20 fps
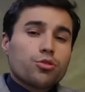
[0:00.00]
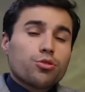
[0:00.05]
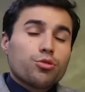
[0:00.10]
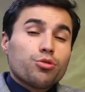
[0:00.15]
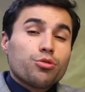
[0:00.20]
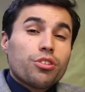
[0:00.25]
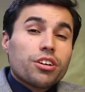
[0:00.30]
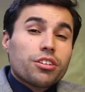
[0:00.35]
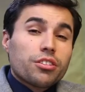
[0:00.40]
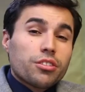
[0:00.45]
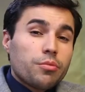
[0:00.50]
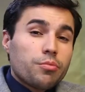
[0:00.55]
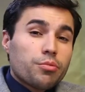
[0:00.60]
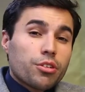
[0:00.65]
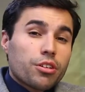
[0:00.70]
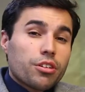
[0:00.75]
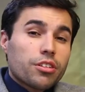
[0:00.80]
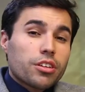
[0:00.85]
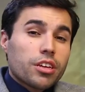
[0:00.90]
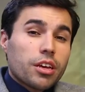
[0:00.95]
to do early
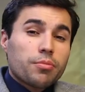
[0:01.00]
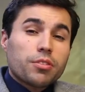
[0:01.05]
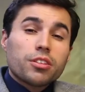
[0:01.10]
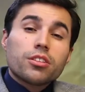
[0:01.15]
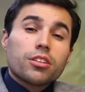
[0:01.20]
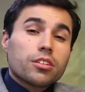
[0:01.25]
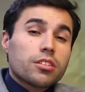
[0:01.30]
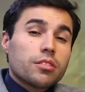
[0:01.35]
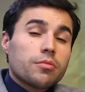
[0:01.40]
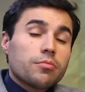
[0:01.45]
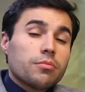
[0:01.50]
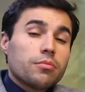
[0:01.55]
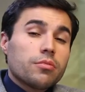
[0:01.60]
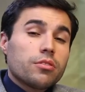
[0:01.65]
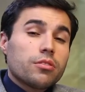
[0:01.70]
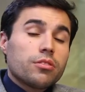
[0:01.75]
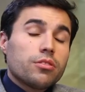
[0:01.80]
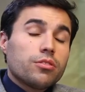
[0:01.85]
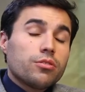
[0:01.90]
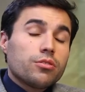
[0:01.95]
prototyping
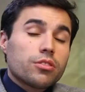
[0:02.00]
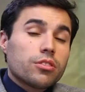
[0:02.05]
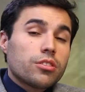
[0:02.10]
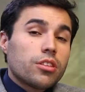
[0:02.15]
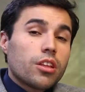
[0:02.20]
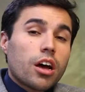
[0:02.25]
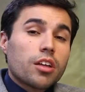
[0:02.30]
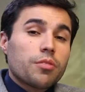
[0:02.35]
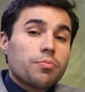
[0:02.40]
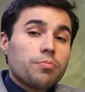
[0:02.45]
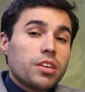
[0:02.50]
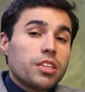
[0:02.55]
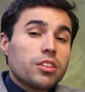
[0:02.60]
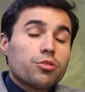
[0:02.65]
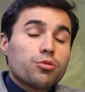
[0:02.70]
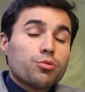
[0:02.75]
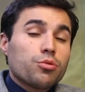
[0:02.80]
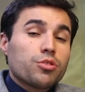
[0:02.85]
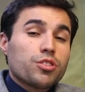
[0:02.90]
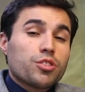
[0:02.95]
does not
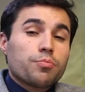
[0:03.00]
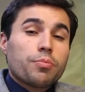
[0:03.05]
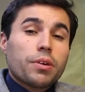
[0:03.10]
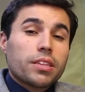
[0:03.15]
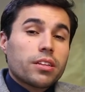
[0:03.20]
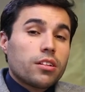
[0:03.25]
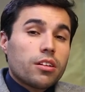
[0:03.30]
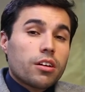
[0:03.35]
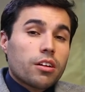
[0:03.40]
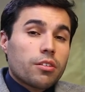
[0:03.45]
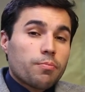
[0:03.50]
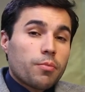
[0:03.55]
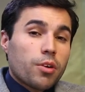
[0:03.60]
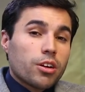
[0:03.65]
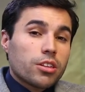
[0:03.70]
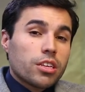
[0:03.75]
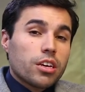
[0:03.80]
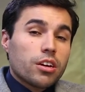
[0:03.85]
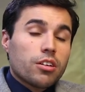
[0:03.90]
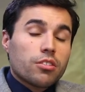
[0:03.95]
mean to spend a lot of
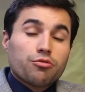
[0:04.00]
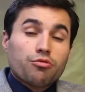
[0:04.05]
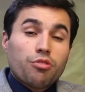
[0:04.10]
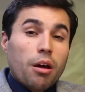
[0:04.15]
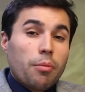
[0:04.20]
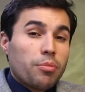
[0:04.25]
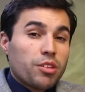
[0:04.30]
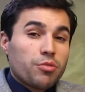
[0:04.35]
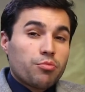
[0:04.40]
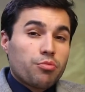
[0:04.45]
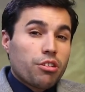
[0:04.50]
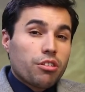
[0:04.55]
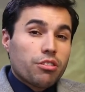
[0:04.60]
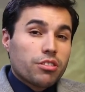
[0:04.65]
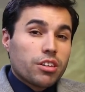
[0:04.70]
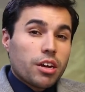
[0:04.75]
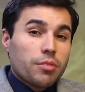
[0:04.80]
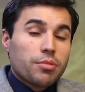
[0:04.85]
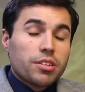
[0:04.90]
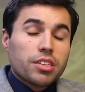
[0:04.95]
money on rapid
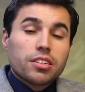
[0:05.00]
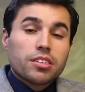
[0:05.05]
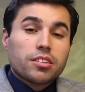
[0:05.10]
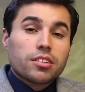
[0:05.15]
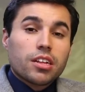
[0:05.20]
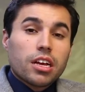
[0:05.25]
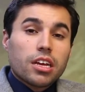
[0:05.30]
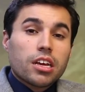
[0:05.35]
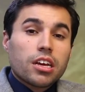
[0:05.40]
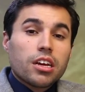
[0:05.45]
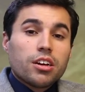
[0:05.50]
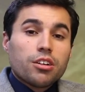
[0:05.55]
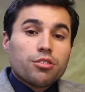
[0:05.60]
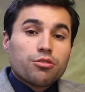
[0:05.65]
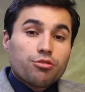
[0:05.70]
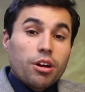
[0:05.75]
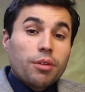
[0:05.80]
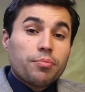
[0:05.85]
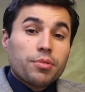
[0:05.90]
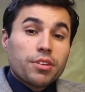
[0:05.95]
prototyping. It's like
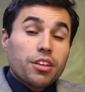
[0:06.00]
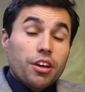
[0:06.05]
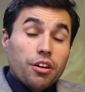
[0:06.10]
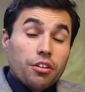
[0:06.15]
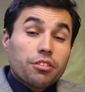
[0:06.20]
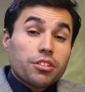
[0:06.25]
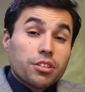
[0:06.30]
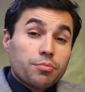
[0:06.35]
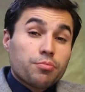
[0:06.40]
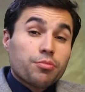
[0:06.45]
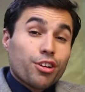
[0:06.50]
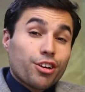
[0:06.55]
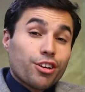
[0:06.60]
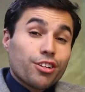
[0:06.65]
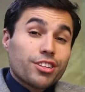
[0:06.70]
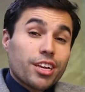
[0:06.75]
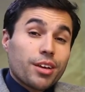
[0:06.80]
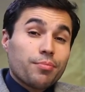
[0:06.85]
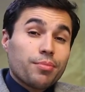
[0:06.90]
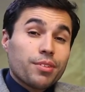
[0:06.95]
rapid early
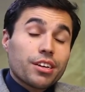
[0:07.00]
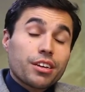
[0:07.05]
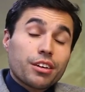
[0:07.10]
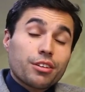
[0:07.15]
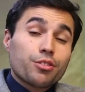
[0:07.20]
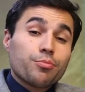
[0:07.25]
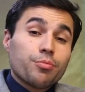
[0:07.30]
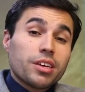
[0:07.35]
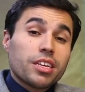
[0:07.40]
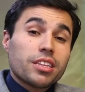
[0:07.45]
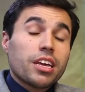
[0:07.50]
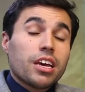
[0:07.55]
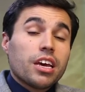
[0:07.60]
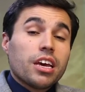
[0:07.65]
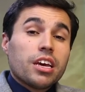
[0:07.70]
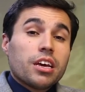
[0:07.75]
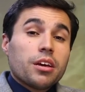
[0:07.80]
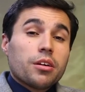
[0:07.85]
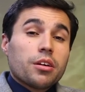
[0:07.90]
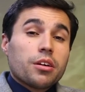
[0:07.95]
prototyping could mean
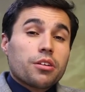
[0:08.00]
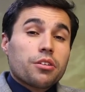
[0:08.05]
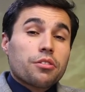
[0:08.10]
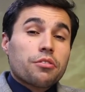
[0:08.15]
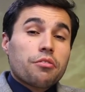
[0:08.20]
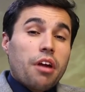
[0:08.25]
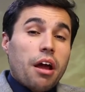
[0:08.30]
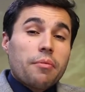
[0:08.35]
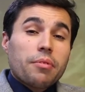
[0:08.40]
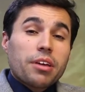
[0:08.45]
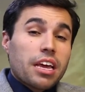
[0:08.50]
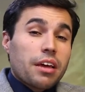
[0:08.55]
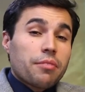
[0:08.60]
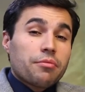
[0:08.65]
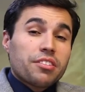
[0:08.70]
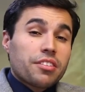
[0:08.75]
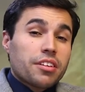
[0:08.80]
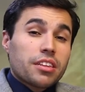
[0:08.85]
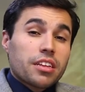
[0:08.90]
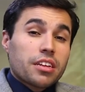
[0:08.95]
grabbing
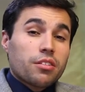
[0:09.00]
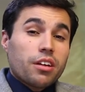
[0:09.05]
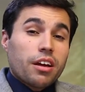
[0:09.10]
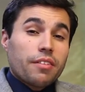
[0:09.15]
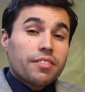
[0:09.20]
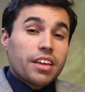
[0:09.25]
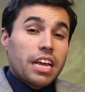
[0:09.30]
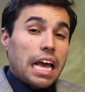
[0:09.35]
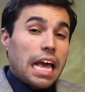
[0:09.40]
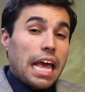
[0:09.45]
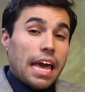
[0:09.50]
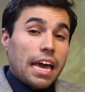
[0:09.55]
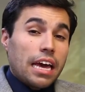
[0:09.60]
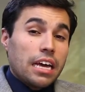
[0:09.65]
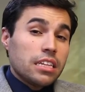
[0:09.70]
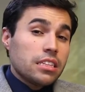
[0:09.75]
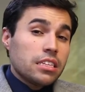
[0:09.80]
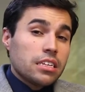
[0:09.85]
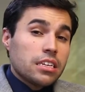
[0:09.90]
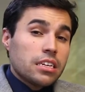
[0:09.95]
everything that you have in
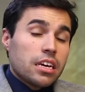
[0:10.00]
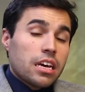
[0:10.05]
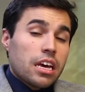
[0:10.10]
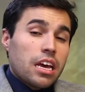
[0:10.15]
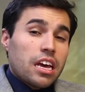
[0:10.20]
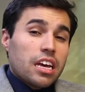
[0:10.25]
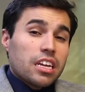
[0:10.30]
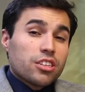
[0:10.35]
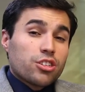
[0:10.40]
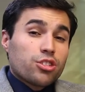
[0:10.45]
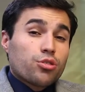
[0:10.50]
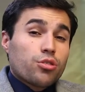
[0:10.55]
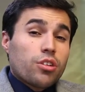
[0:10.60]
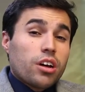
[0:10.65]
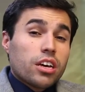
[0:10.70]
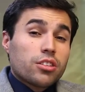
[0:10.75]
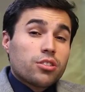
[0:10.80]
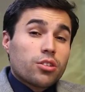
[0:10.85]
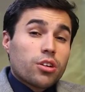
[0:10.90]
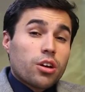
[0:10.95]
hand and
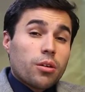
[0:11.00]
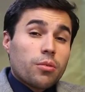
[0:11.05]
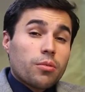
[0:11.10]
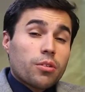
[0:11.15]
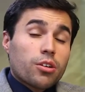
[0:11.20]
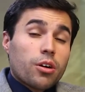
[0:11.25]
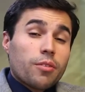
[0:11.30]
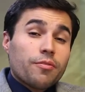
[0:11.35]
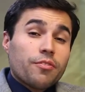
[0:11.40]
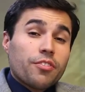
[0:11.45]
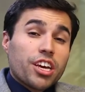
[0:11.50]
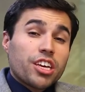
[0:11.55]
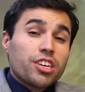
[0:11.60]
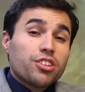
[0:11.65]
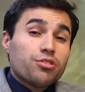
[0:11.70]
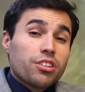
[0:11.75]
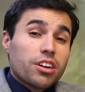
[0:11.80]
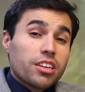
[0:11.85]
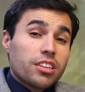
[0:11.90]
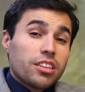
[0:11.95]
try to convey
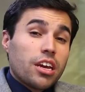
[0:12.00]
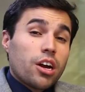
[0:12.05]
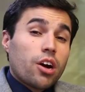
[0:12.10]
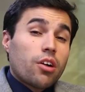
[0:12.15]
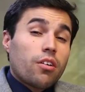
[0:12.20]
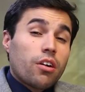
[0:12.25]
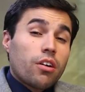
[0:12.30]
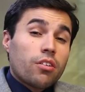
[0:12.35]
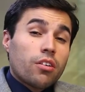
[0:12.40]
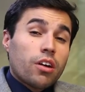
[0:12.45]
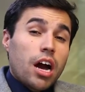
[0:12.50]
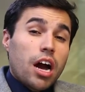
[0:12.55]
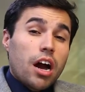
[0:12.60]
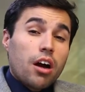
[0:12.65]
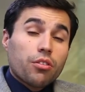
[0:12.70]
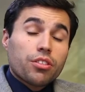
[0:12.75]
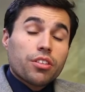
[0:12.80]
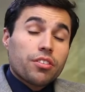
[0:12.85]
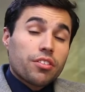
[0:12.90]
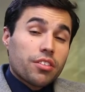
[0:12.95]
your idea on
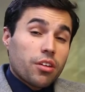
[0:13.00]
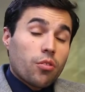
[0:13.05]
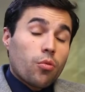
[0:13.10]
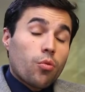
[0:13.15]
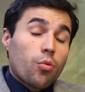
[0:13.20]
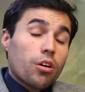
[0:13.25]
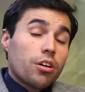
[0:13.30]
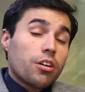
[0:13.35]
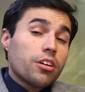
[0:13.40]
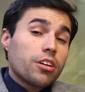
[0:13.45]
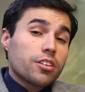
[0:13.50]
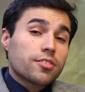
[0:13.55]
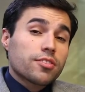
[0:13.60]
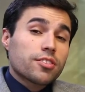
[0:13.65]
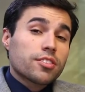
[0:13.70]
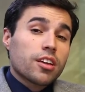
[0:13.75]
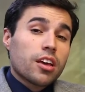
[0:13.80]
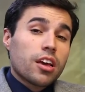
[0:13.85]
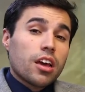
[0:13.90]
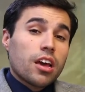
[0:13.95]
how the thing
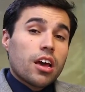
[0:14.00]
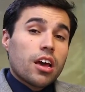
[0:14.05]
works